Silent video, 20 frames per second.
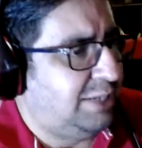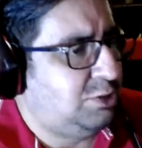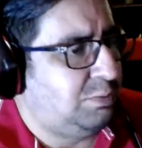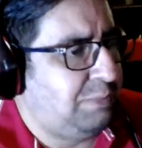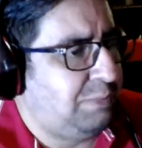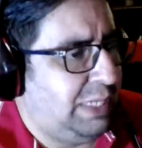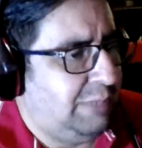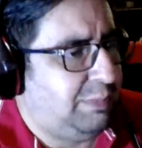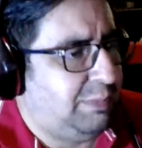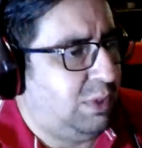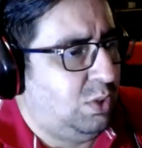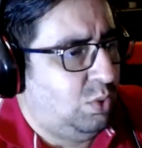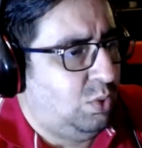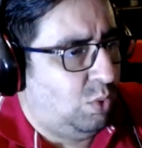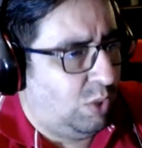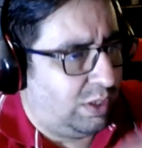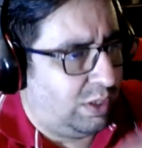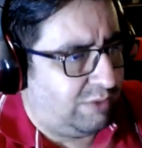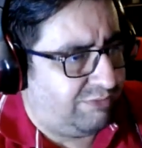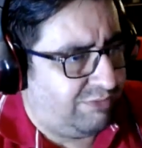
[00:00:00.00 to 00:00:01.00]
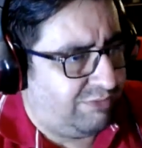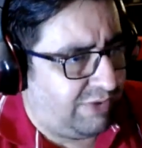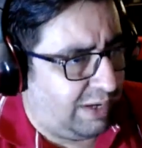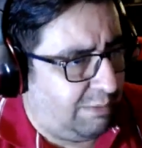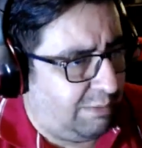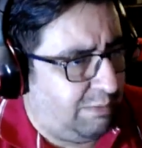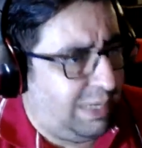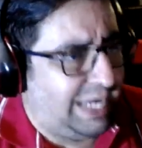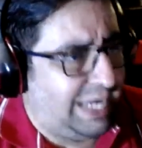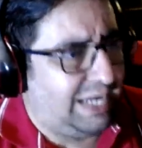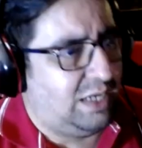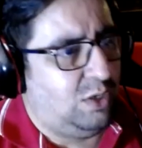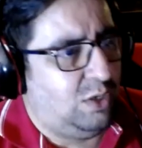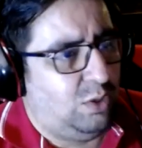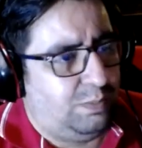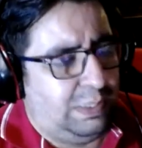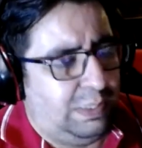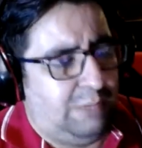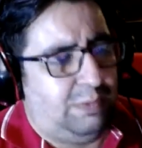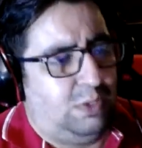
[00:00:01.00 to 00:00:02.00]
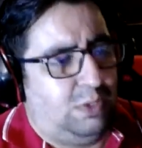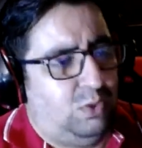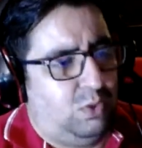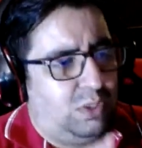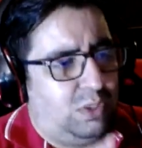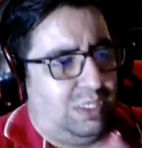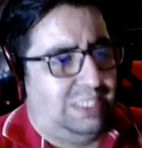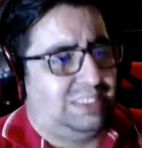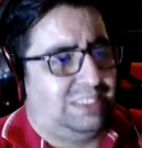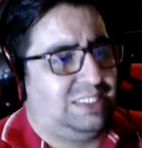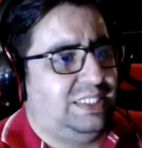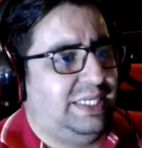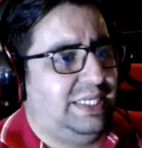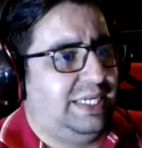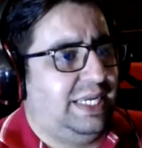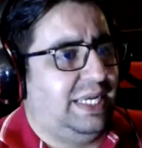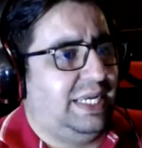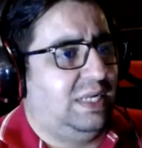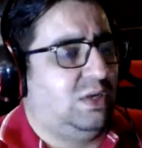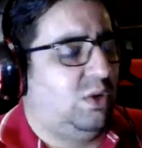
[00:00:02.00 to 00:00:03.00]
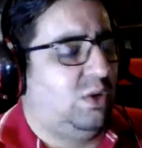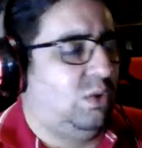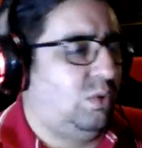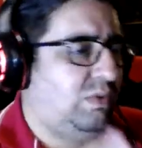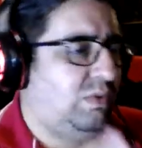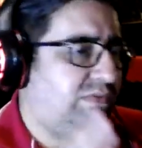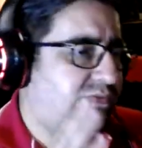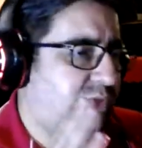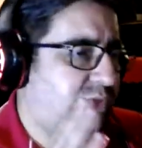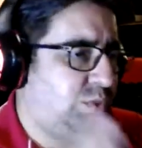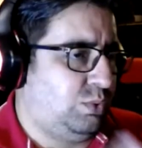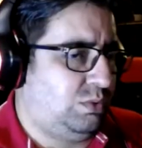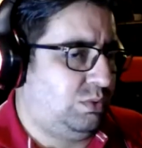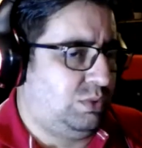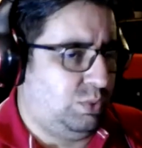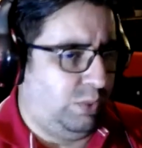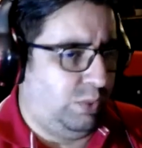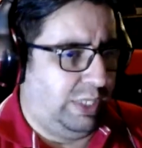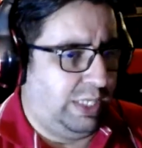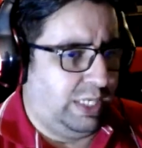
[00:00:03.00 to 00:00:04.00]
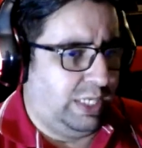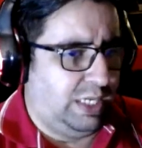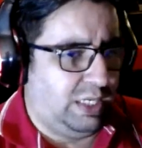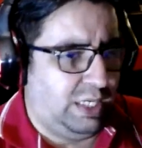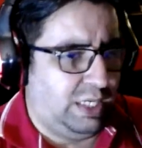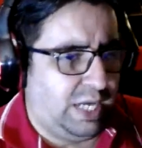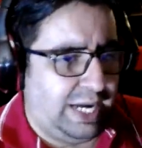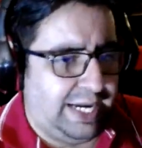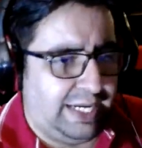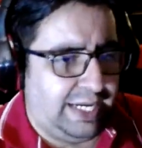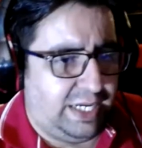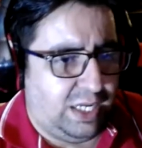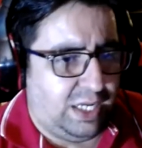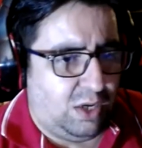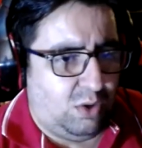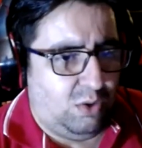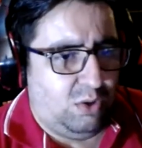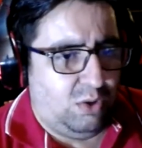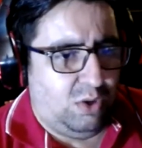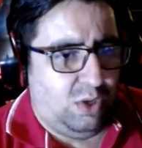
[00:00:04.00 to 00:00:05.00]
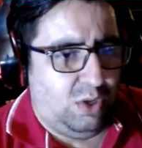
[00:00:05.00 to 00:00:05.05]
So people who are from Bangalore, people who are listening in, who tuned in right now,